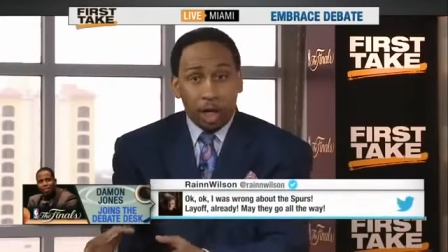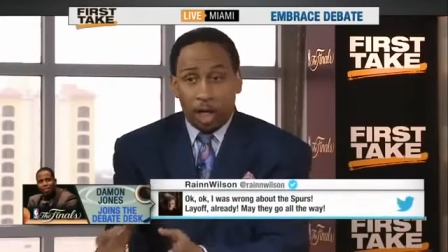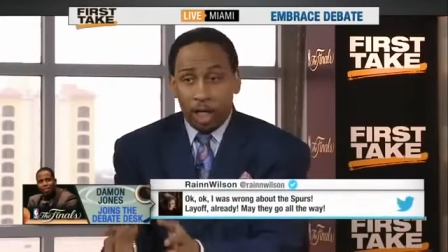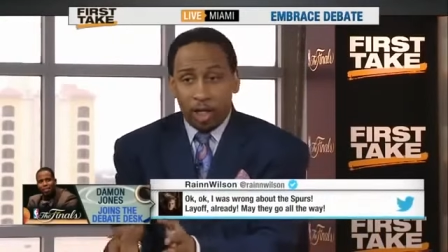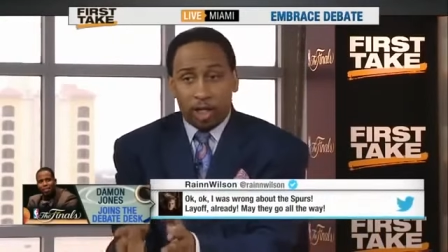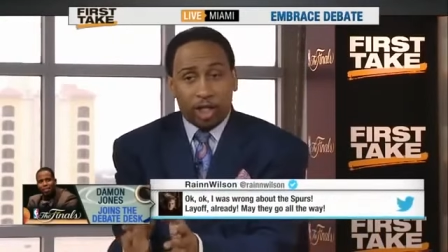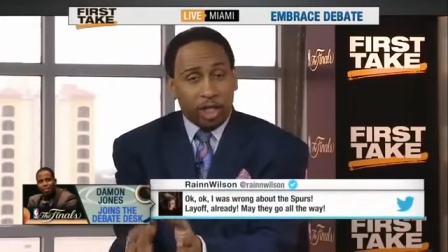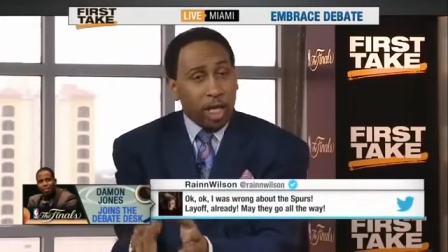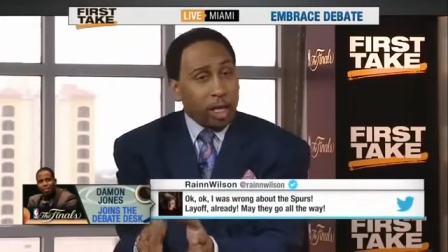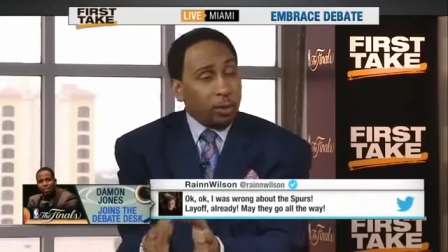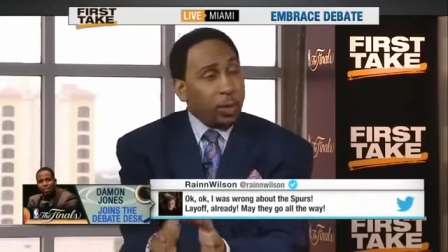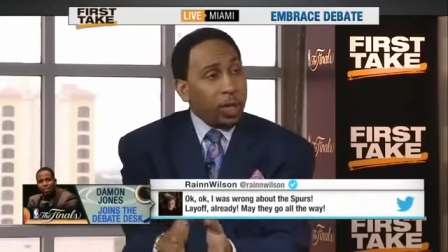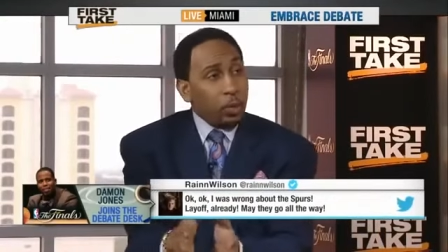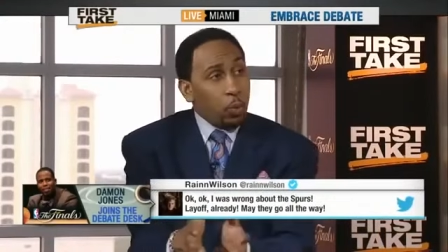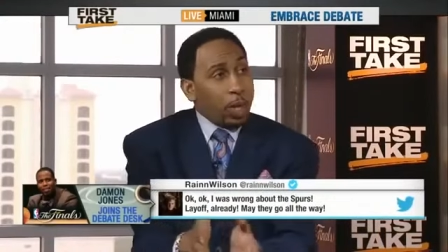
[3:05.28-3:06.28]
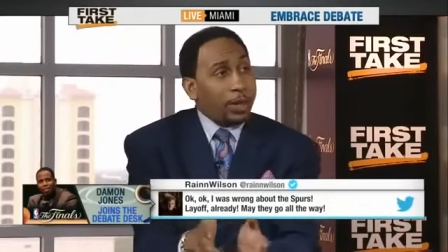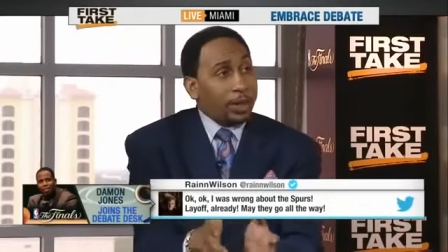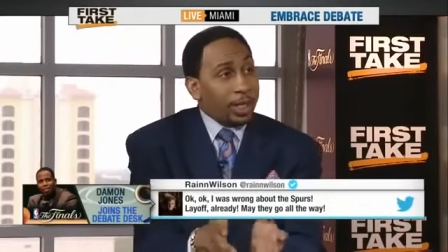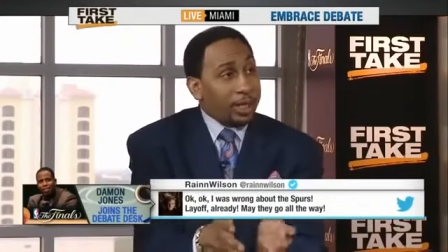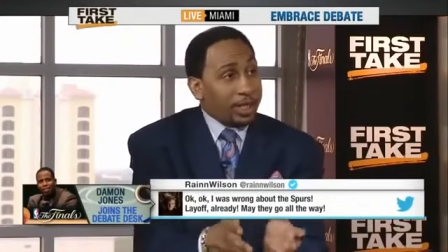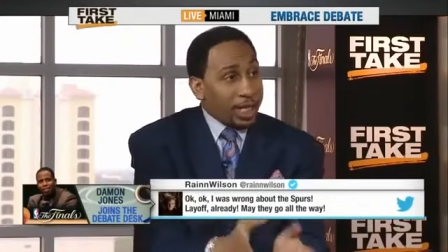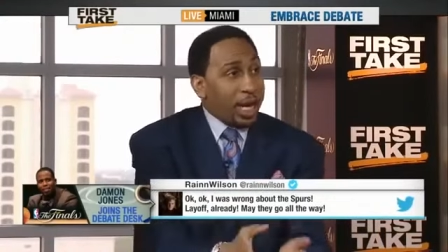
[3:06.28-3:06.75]
considering
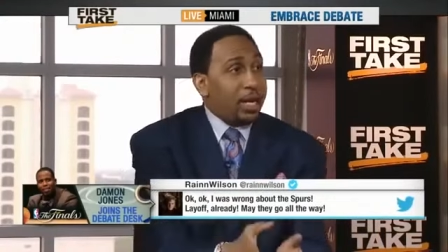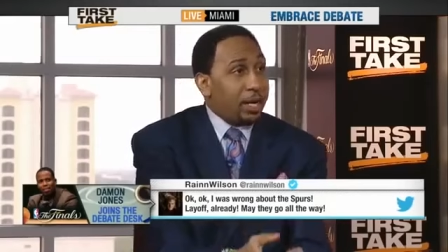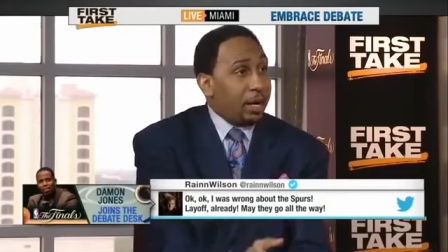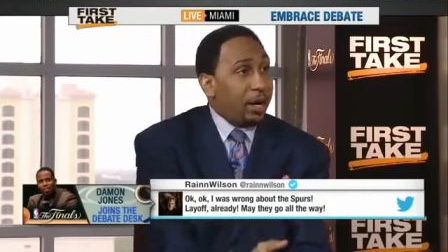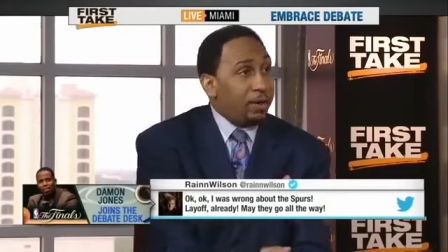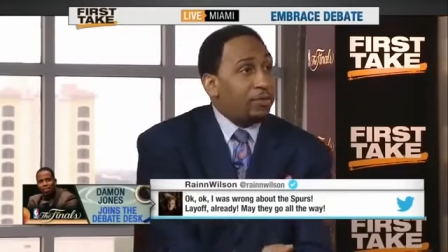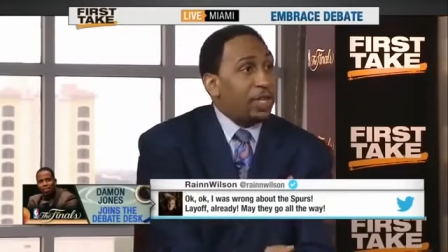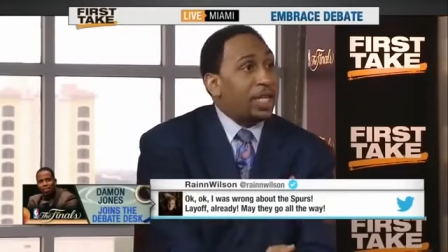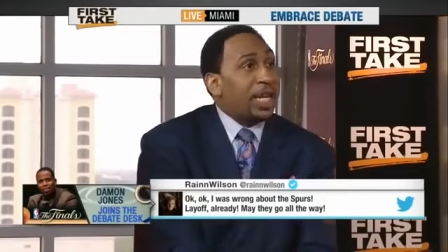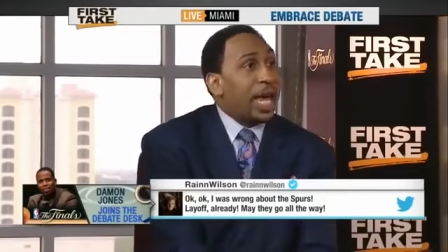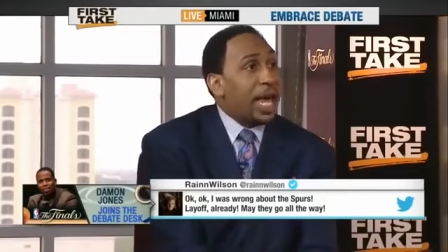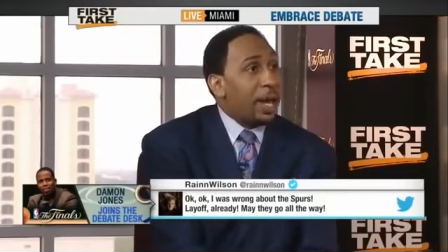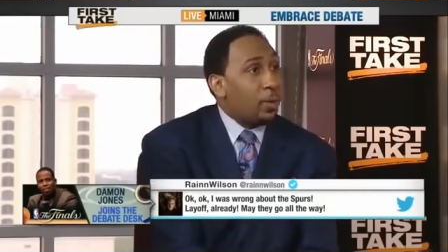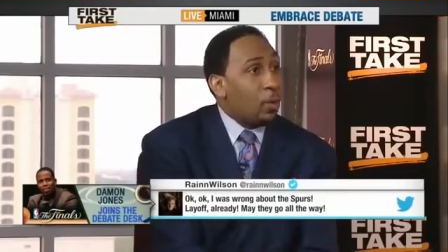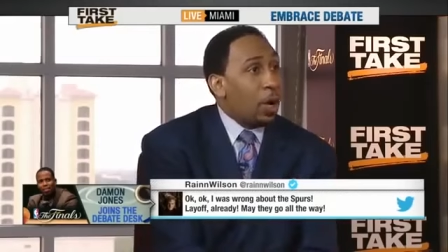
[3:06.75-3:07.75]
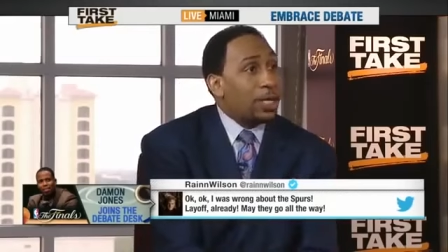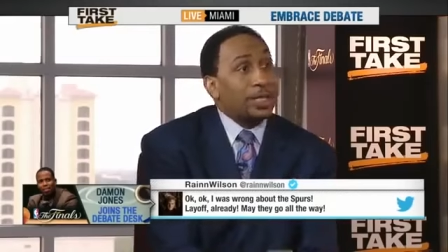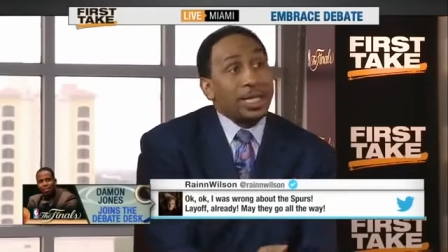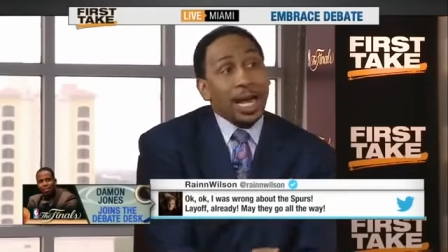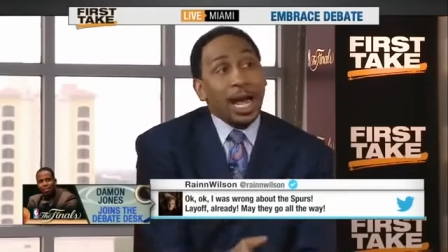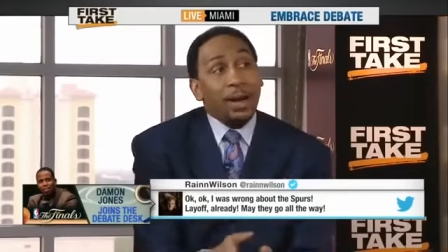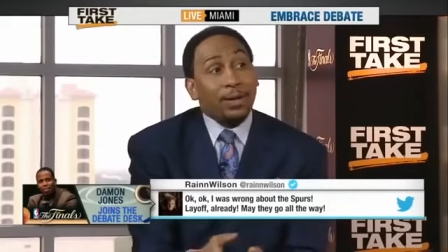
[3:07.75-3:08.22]
what the tenor of the game was
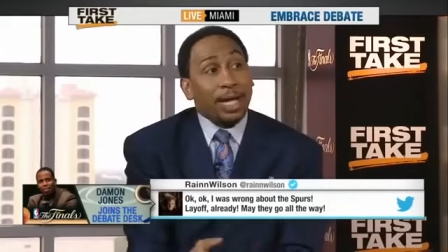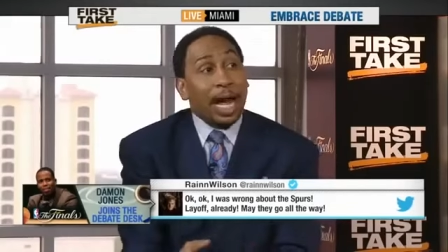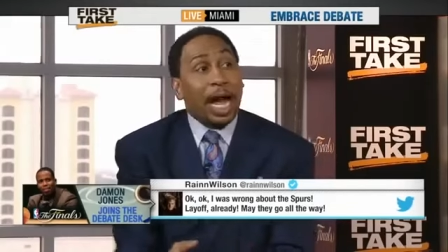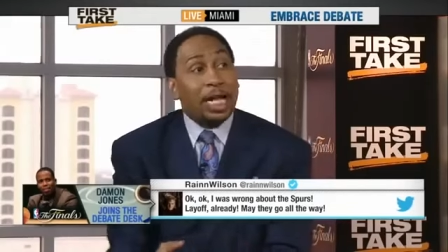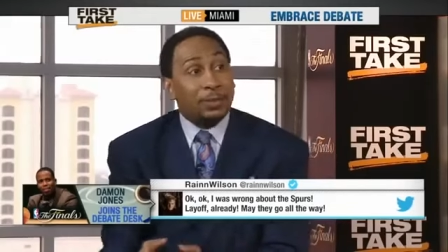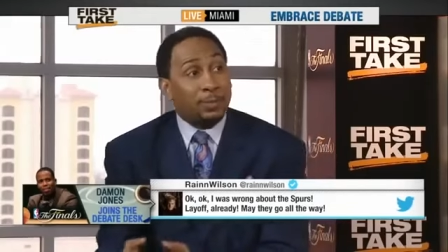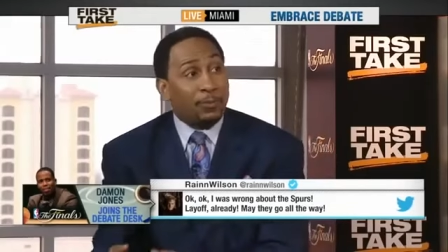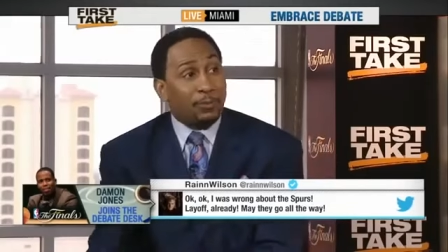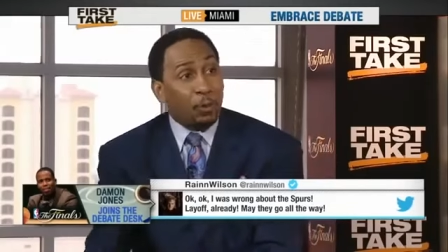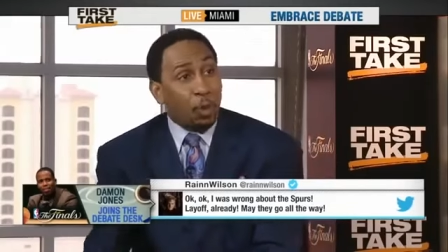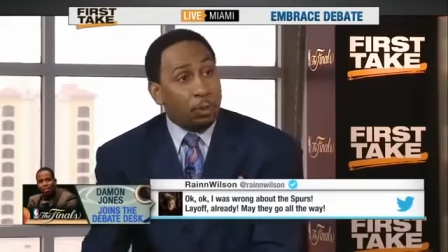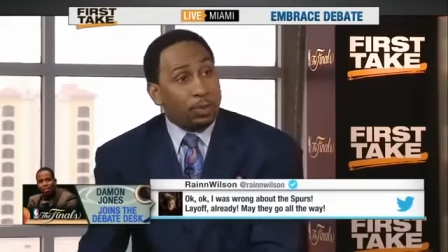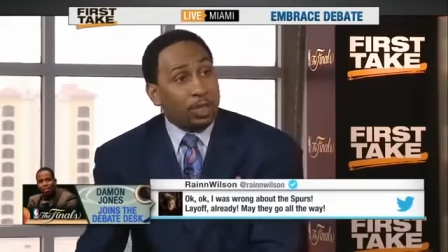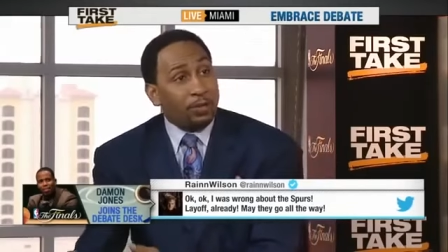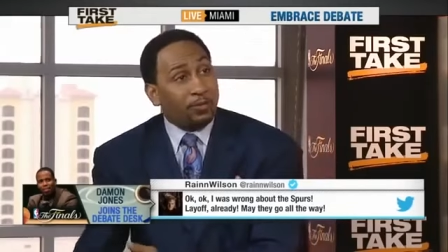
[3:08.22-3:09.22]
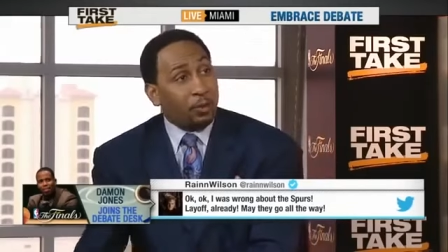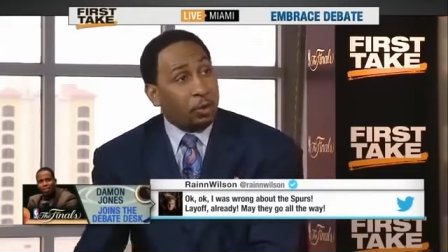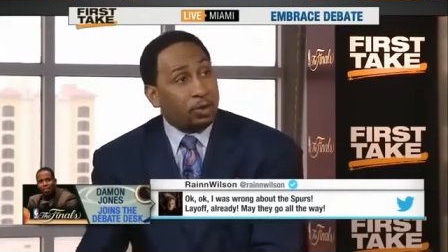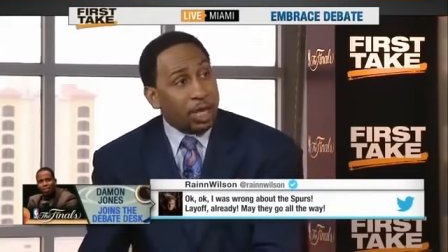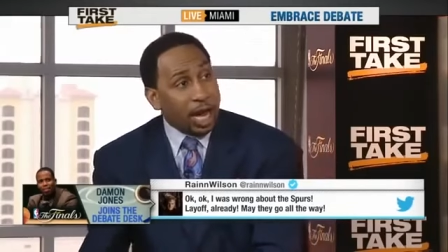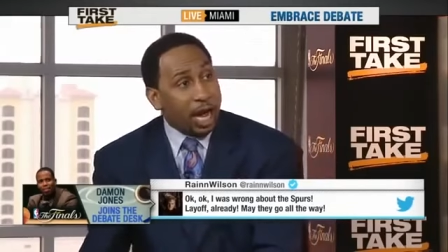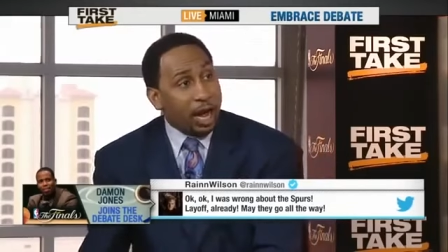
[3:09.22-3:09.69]
and how guys performed in the
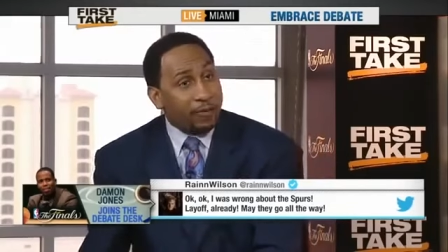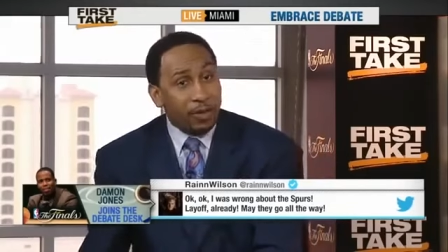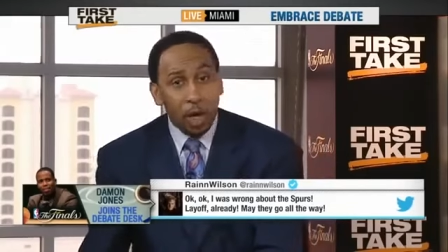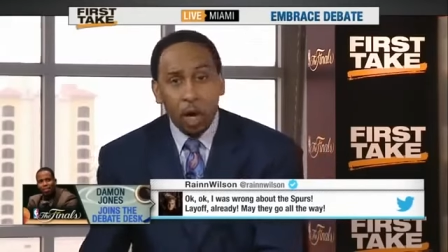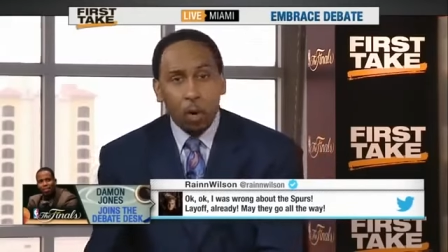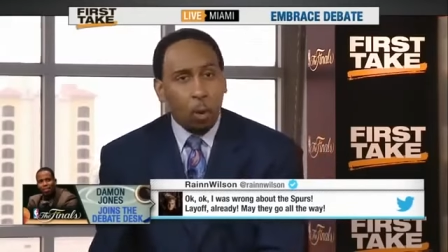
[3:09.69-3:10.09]
first half,